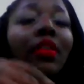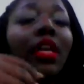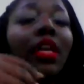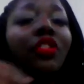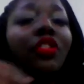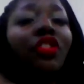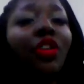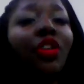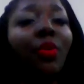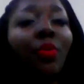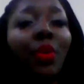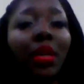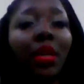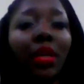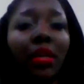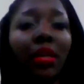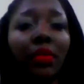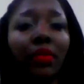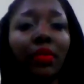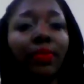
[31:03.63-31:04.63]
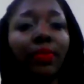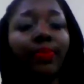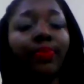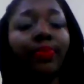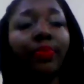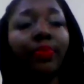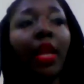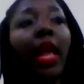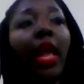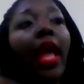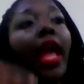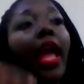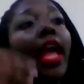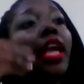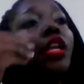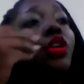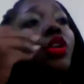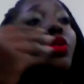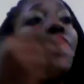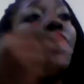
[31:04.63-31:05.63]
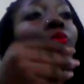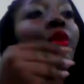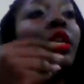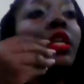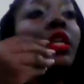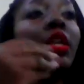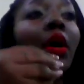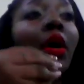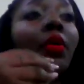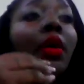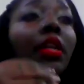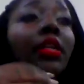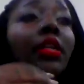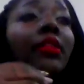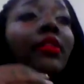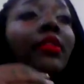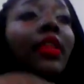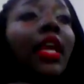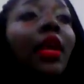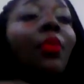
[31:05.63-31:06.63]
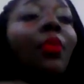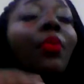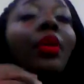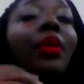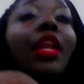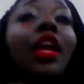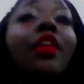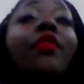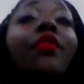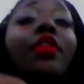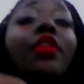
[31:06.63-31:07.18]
catch up with us. And you really don't understand. Whenever